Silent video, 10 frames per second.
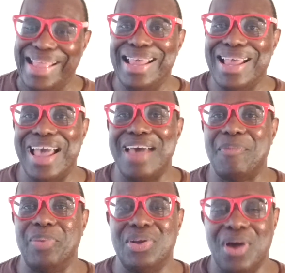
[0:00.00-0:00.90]
I have a
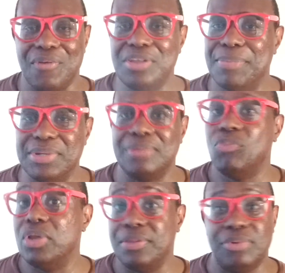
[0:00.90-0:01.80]
pornography.
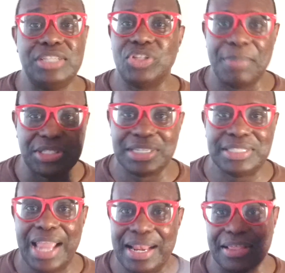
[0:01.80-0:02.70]
Well, there's no
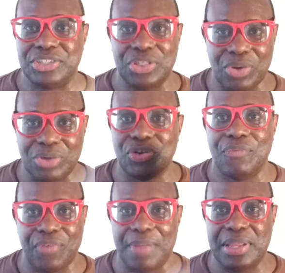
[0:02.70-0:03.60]
misunderstanding that she thought you
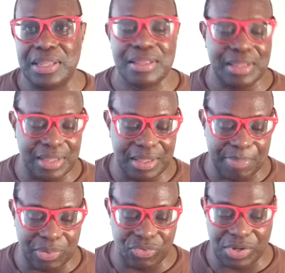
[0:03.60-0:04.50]
were filming the
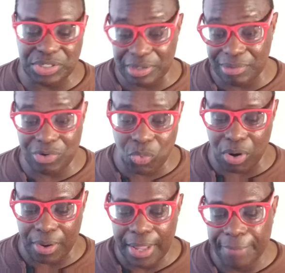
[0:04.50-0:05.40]
upper dressing and you were.